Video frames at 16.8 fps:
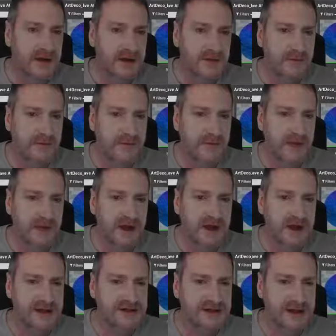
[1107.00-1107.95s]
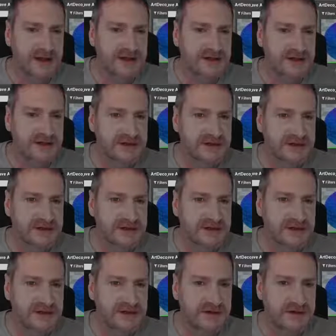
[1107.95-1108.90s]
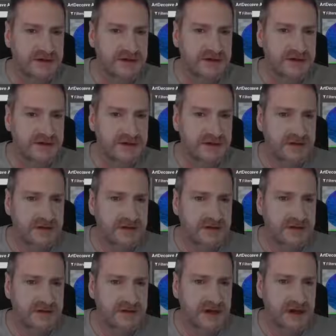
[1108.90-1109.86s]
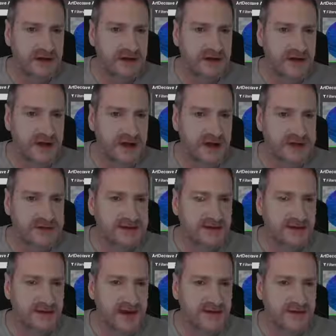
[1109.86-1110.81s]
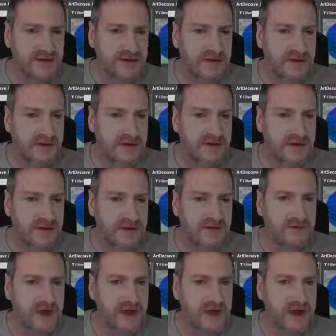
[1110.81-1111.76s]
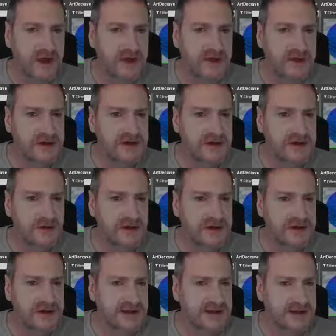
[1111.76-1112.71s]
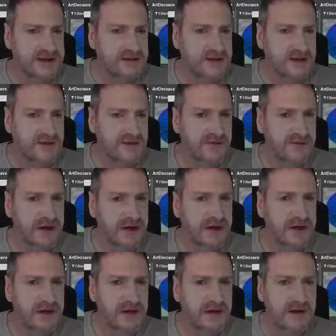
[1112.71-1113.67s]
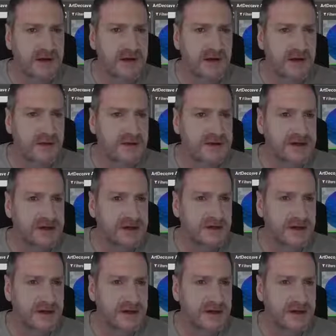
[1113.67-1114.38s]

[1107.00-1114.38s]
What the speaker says: Like I said, I just tell you guys the workflow I use that's worked for me. I'm